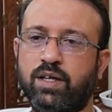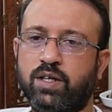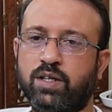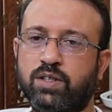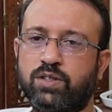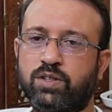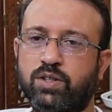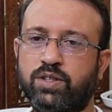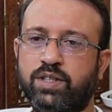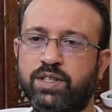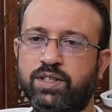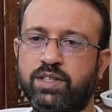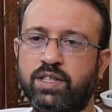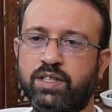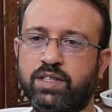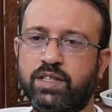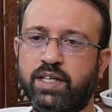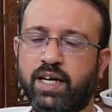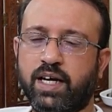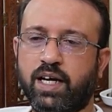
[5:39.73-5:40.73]
So this is
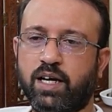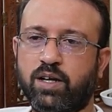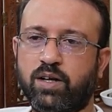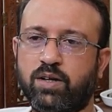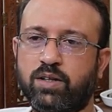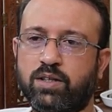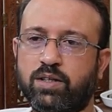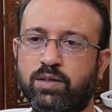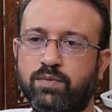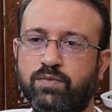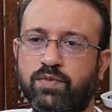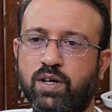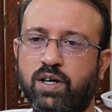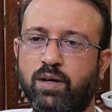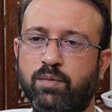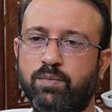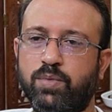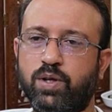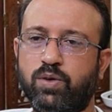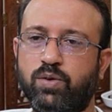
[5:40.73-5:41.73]
the algorithm for
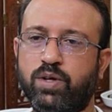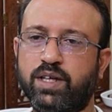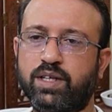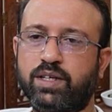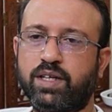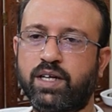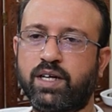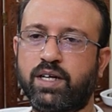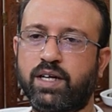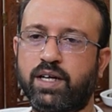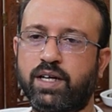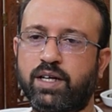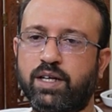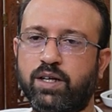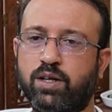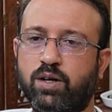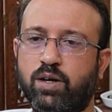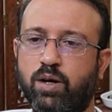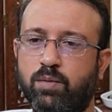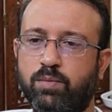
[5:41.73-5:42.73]
computing the
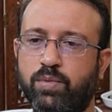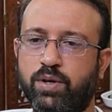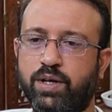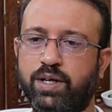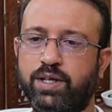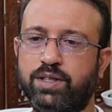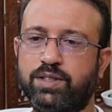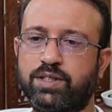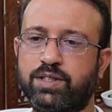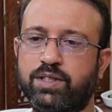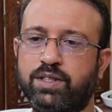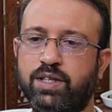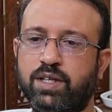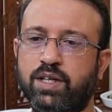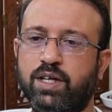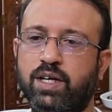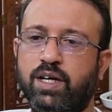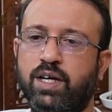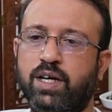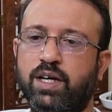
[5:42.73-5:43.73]
connected components.
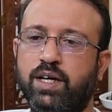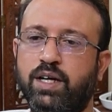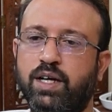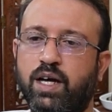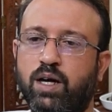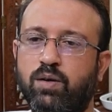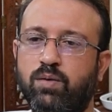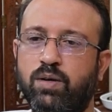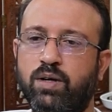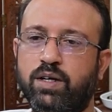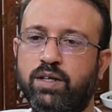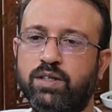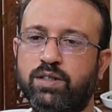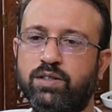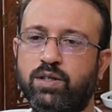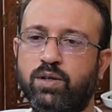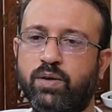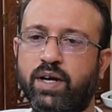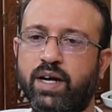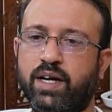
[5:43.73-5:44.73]
Now let us
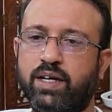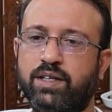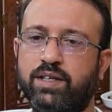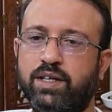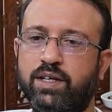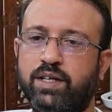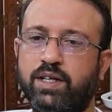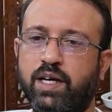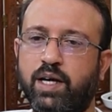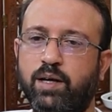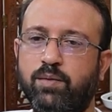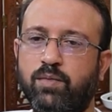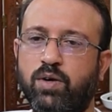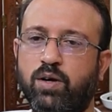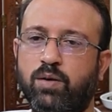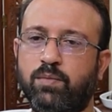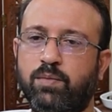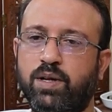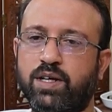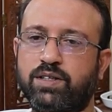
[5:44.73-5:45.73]
look at the time
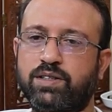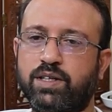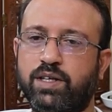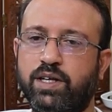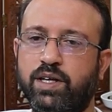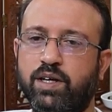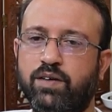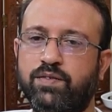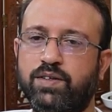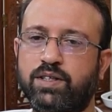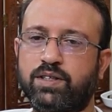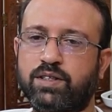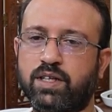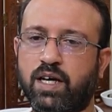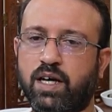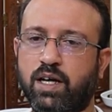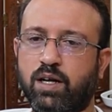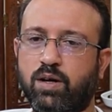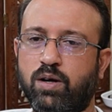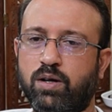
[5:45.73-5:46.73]
complexity of this
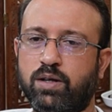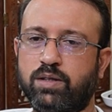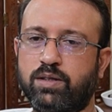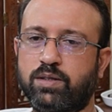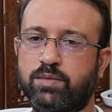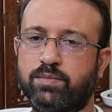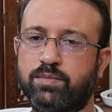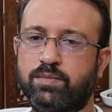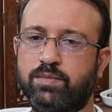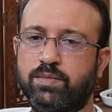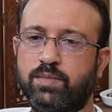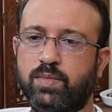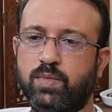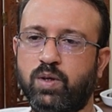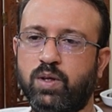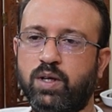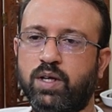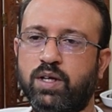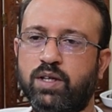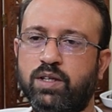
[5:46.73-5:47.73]
algorithm.
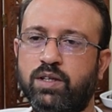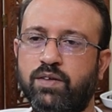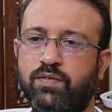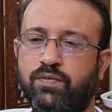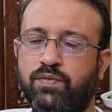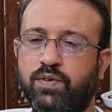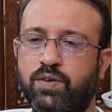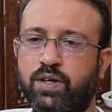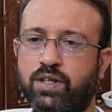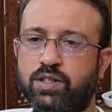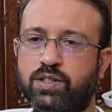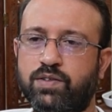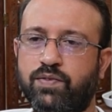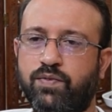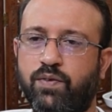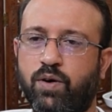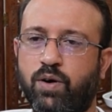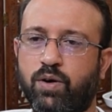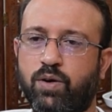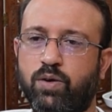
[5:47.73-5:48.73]
The first
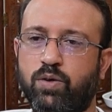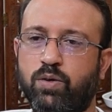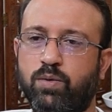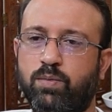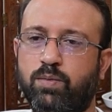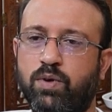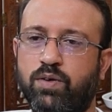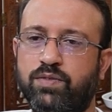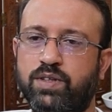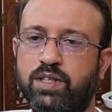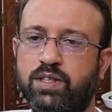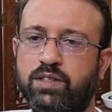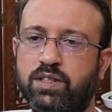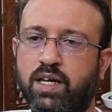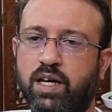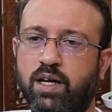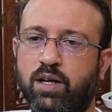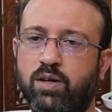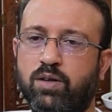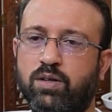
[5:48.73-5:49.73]
for loop of this
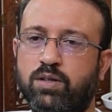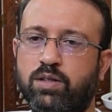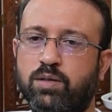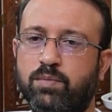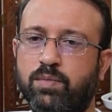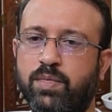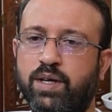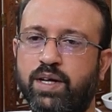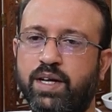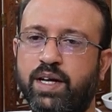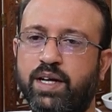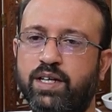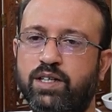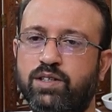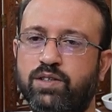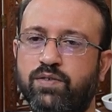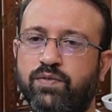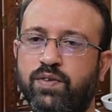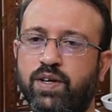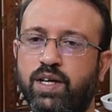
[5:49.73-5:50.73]
algorithm creates
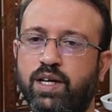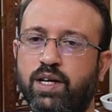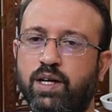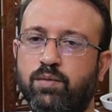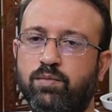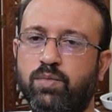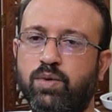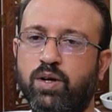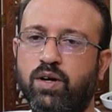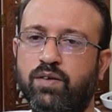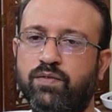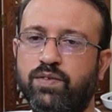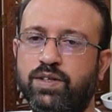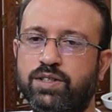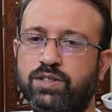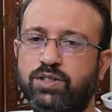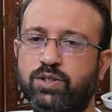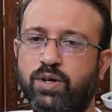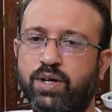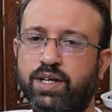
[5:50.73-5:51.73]
v number of
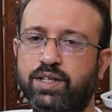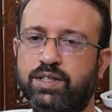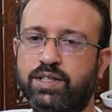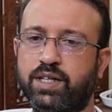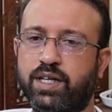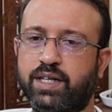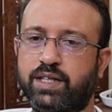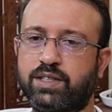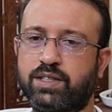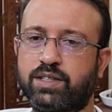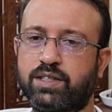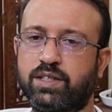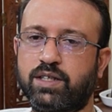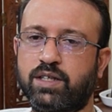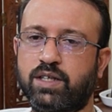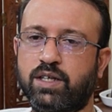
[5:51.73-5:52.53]
disjoint sets.